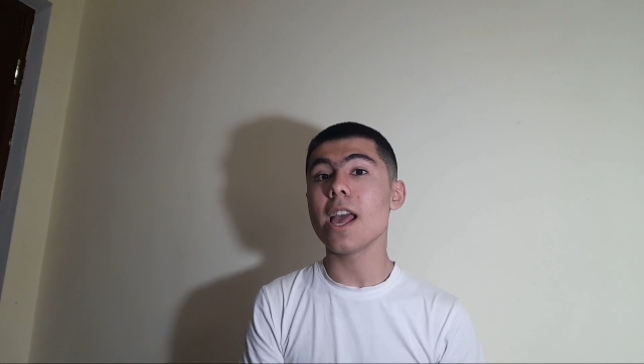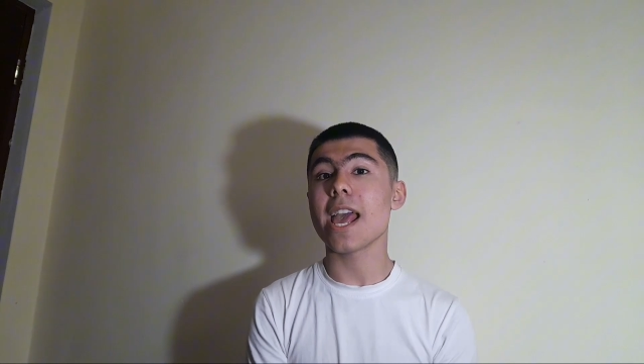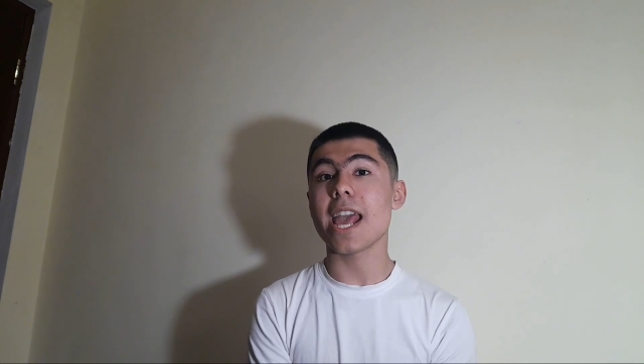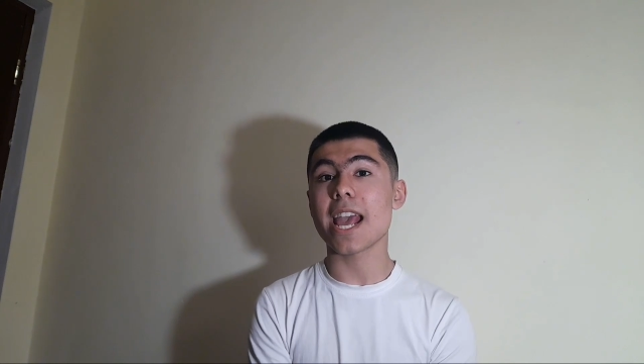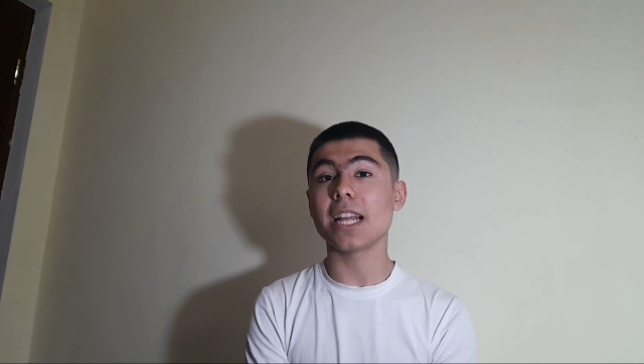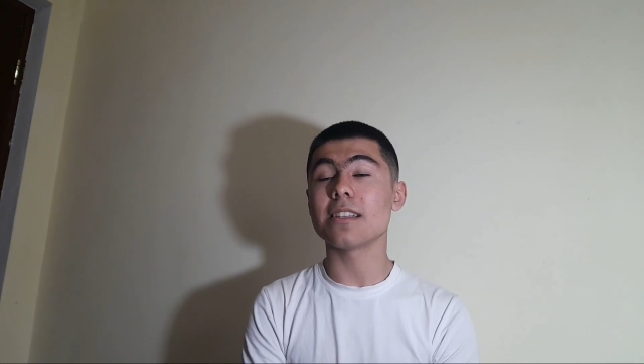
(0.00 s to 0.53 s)

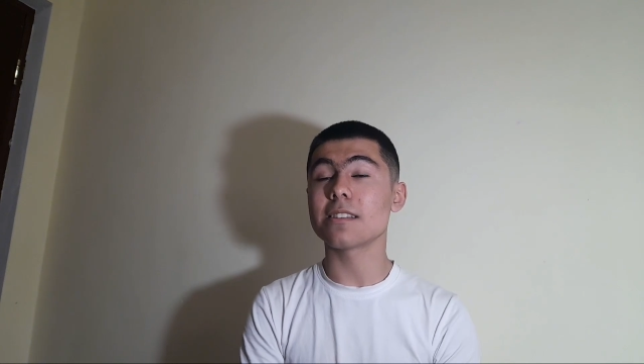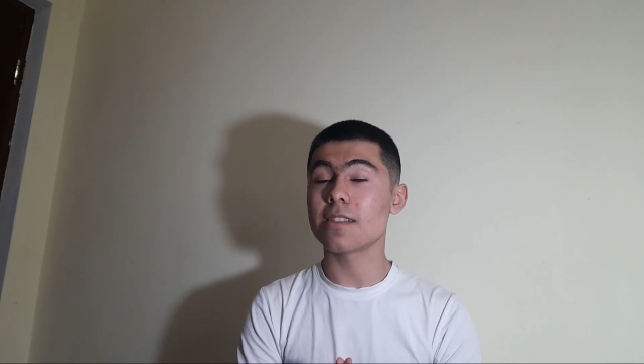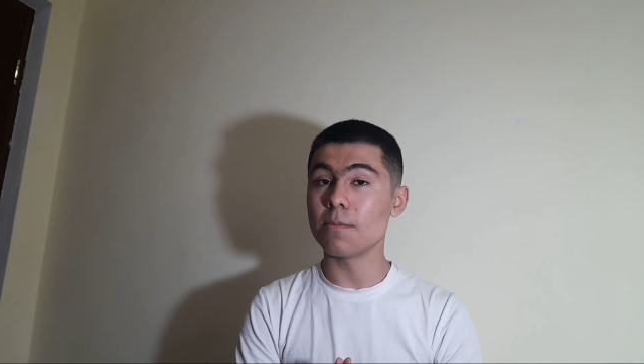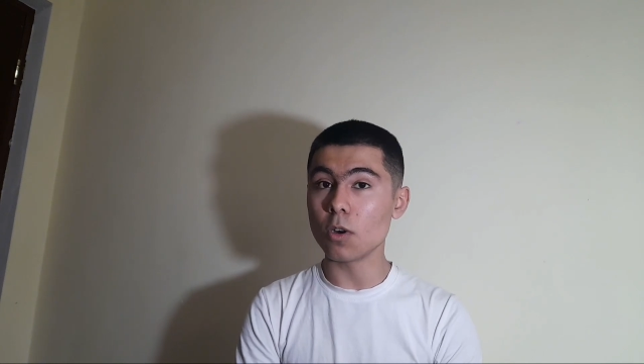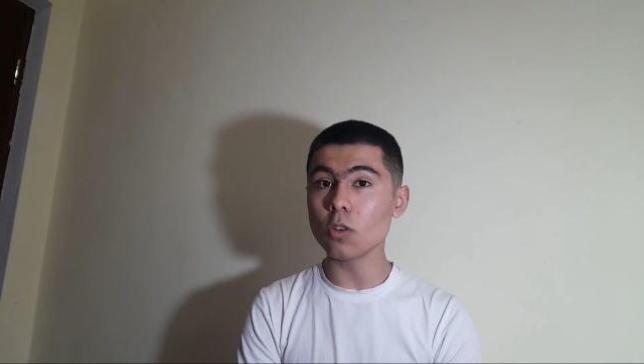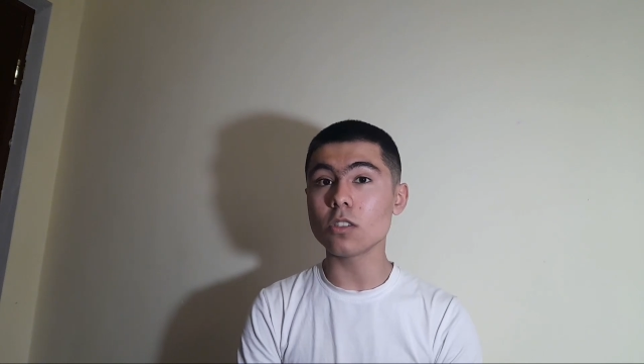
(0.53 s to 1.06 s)
And the
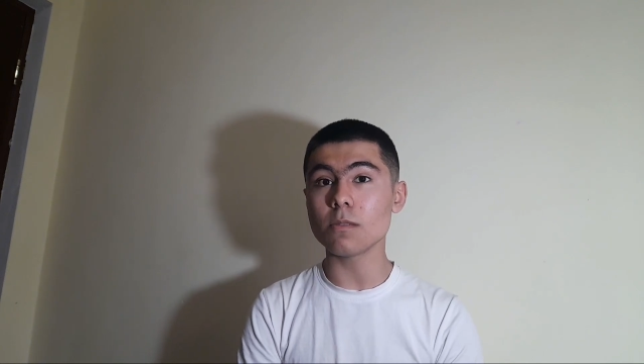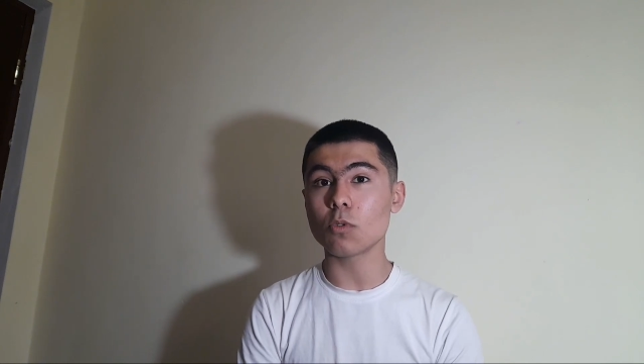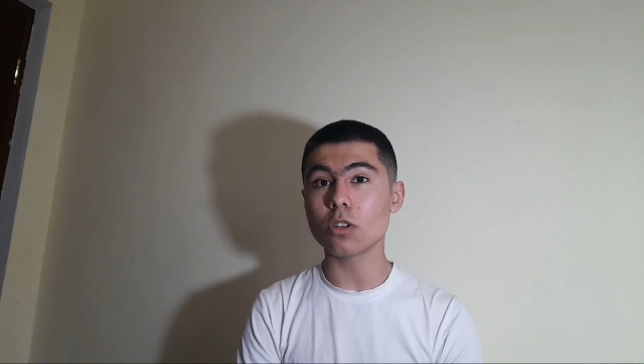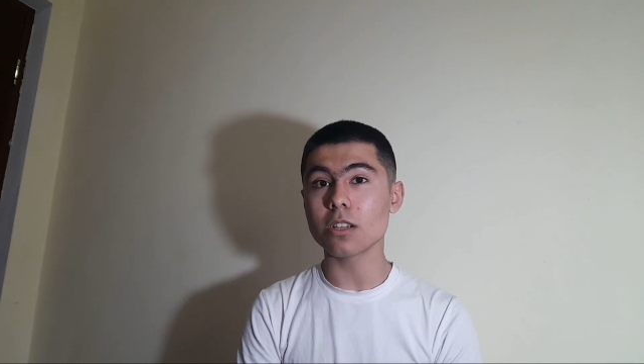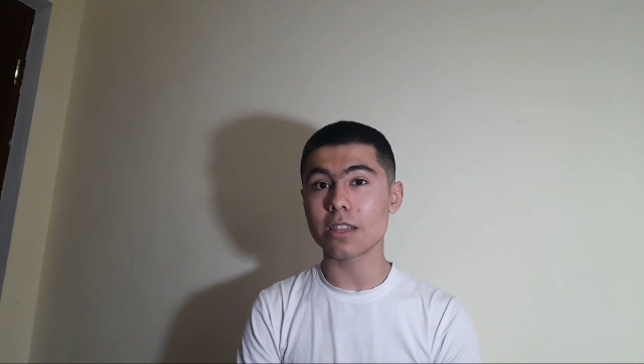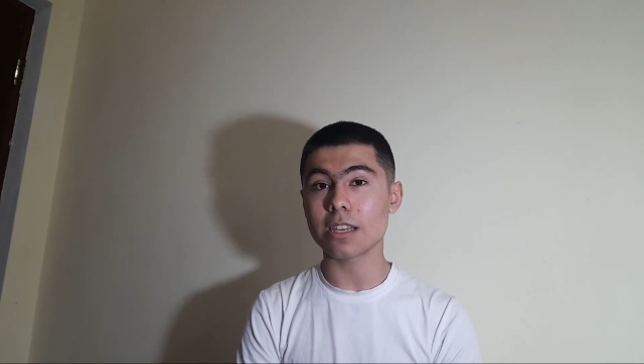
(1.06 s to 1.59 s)
most
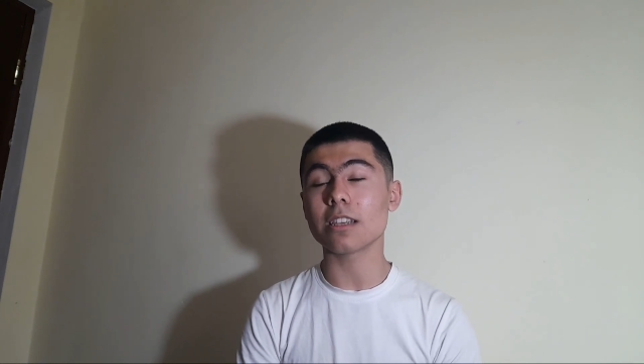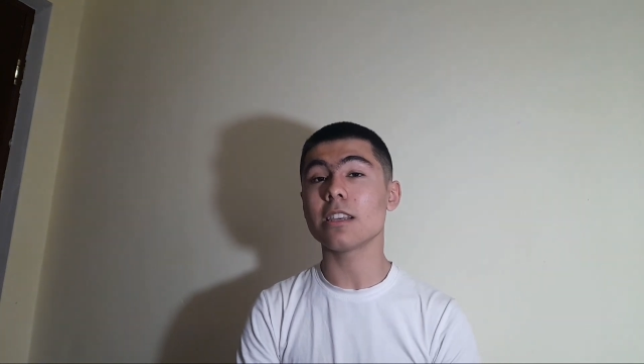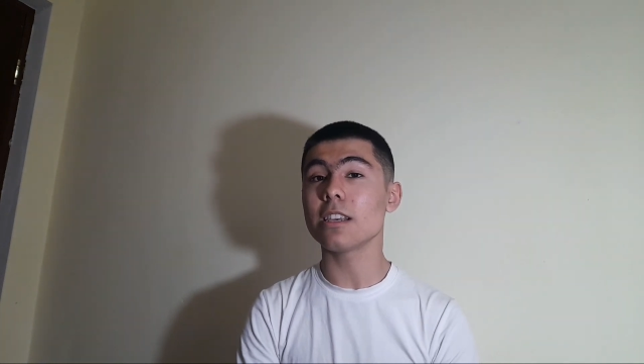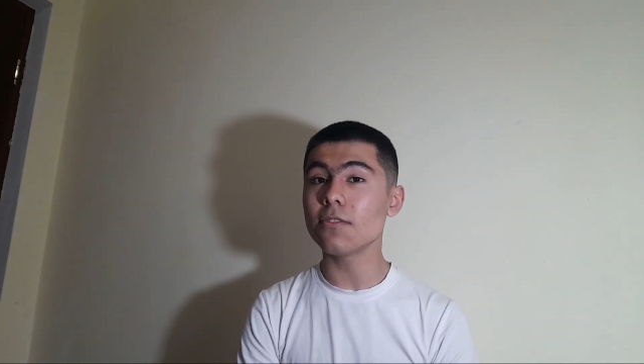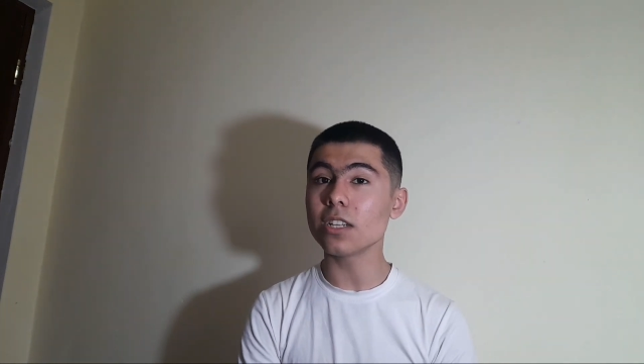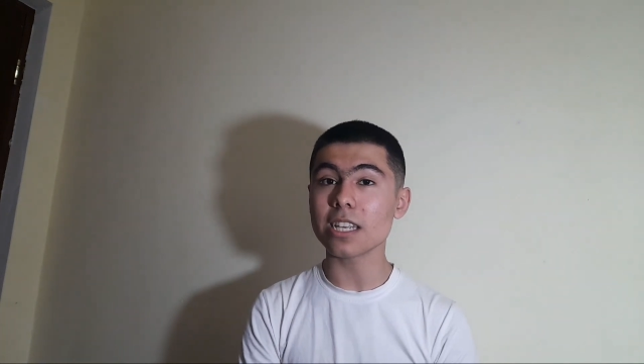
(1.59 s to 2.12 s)
important thing,
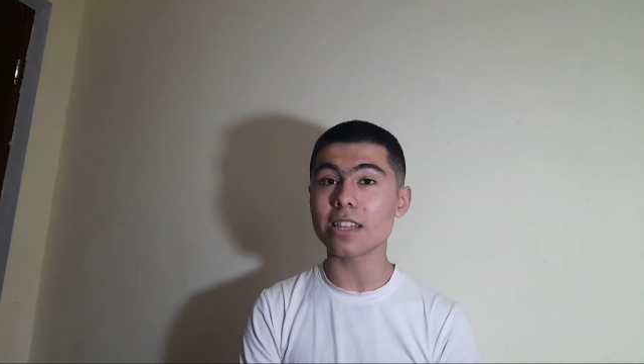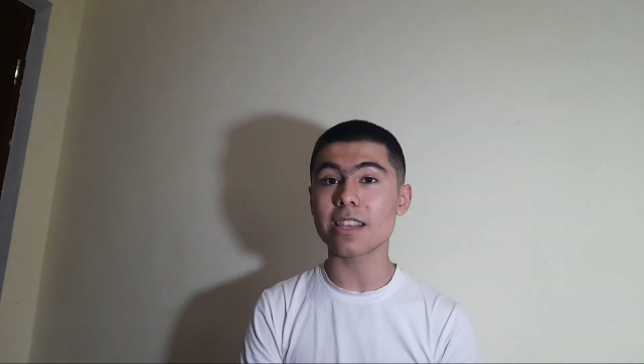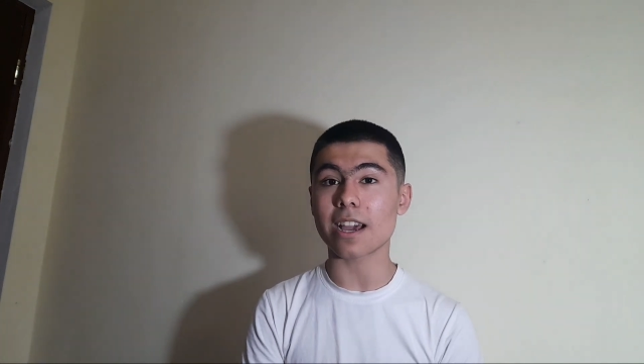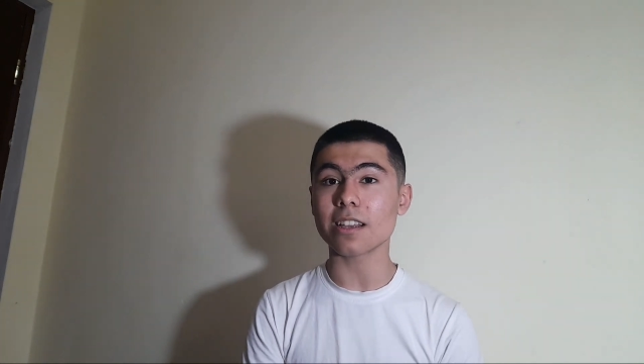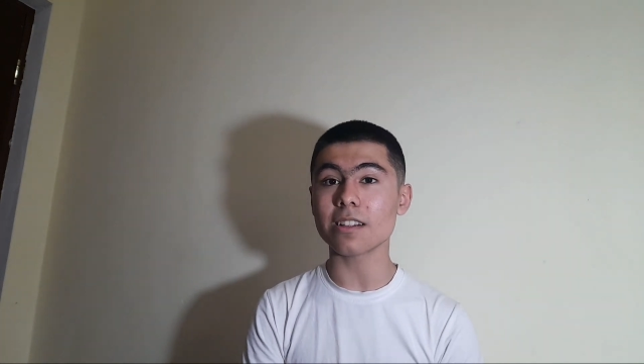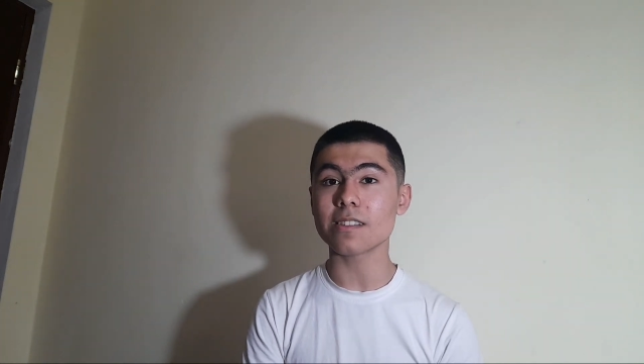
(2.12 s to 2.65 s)
even in the
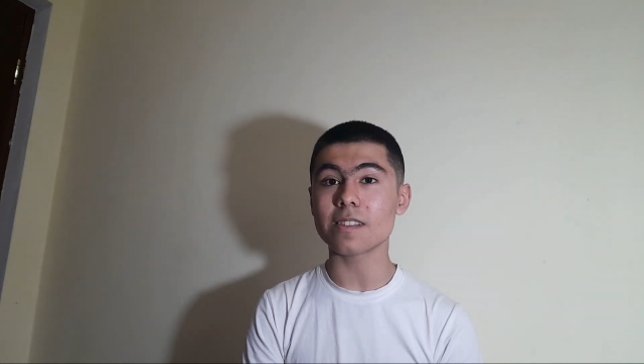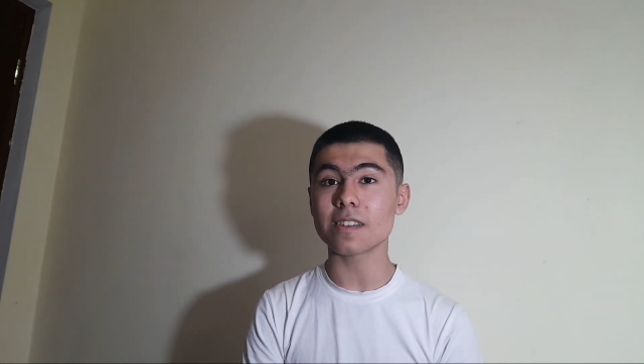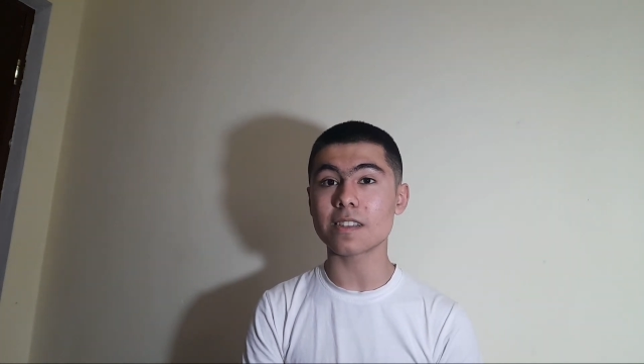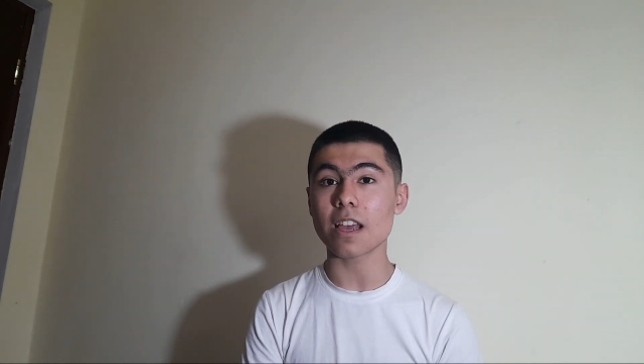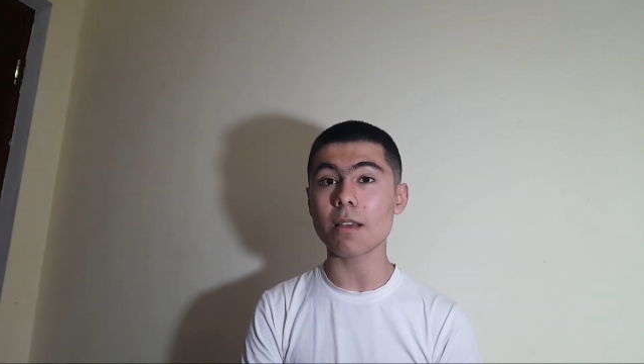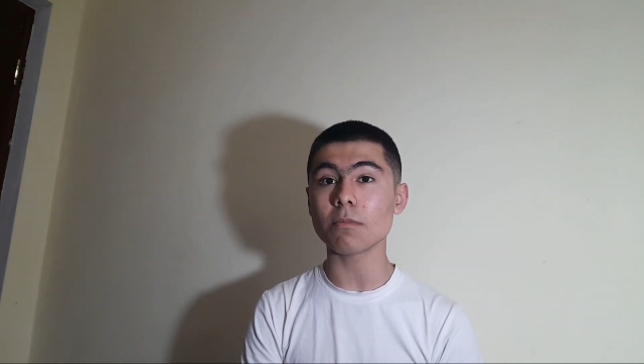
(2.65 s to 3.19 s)
IELTS exam,